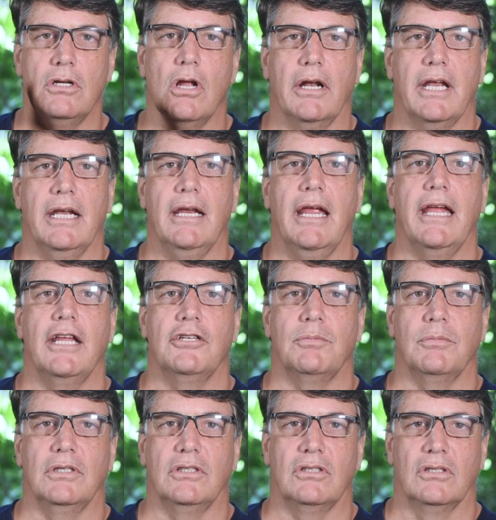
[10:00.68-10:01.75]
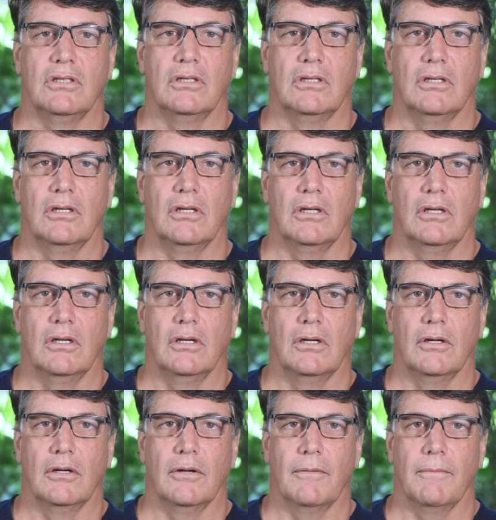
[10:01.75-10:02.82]
non engagement,
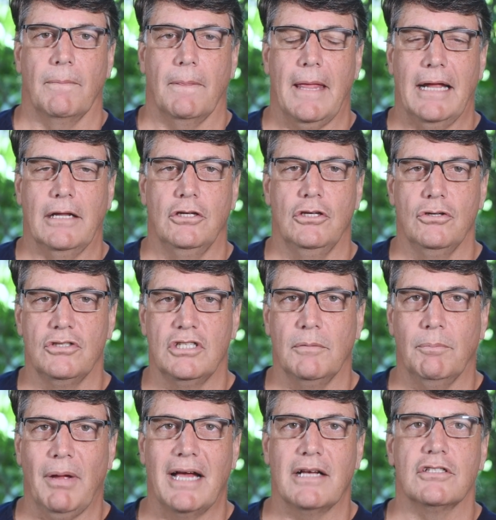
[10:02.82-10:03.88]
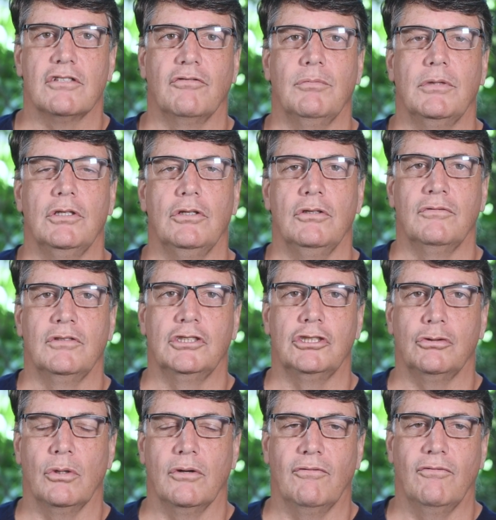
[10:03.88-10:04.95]
and using passive maneuvers
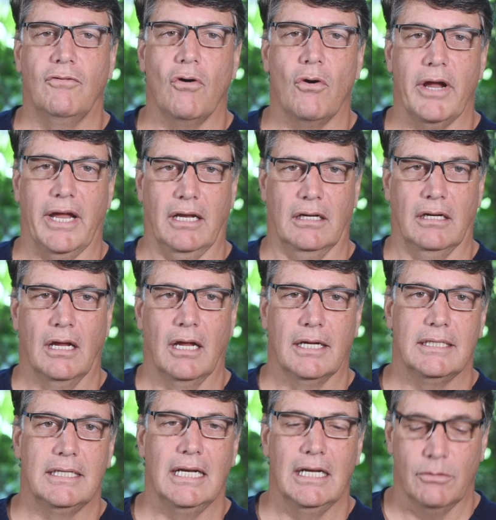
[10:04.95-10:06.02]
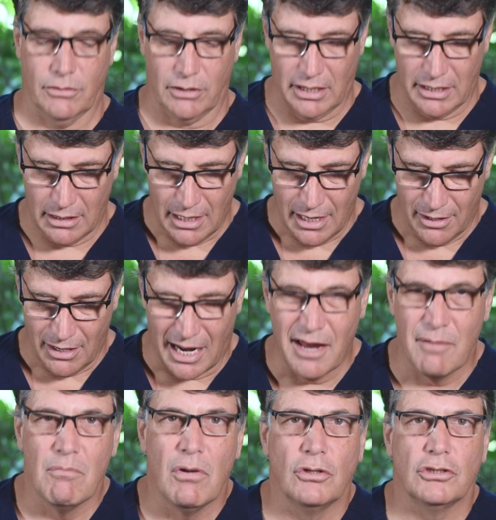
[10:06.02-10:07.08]
to avoid dealing with our,
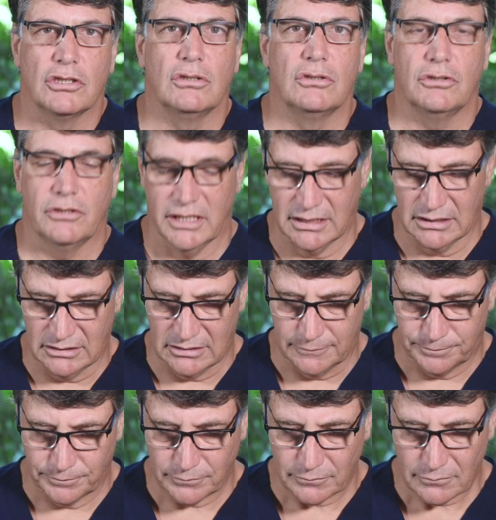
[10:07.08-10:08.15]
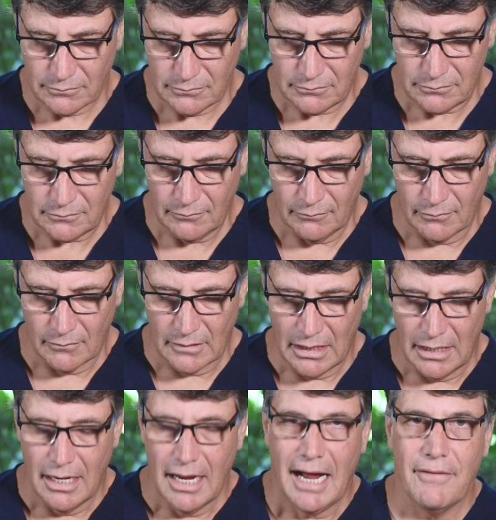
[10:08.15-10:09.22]
our emotional triggers.
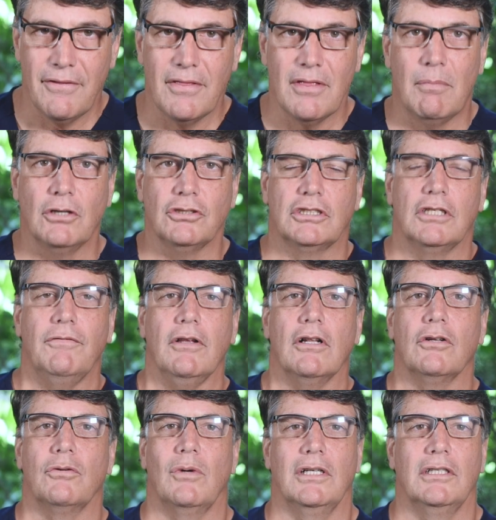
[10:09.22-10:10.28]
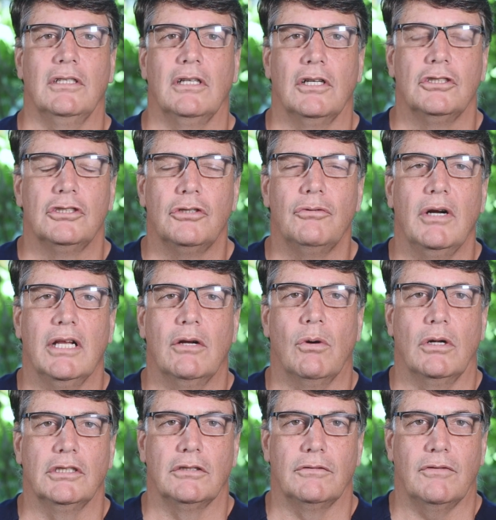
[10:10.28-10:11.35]
And then the most difficult one to really
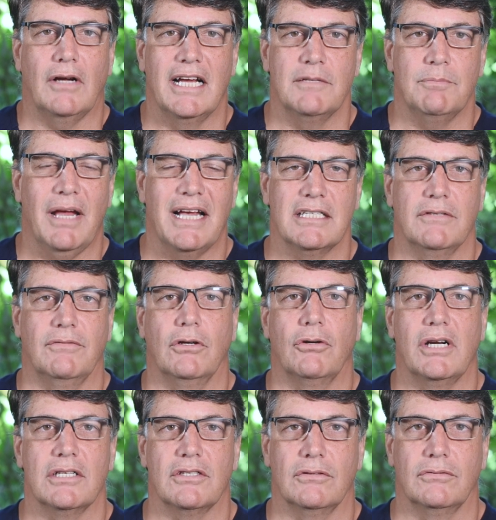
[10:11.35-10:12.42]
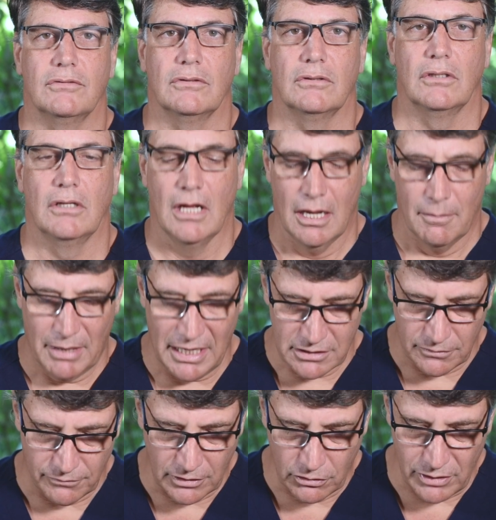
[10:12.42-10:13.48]
quantify is passive aggressive.
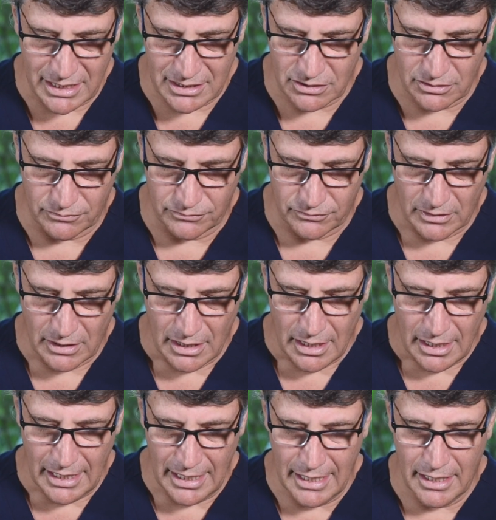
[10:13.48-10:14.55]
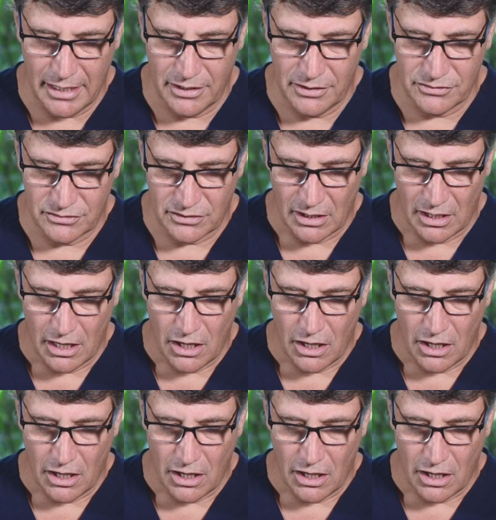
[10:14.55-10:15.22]
Passive aggressive is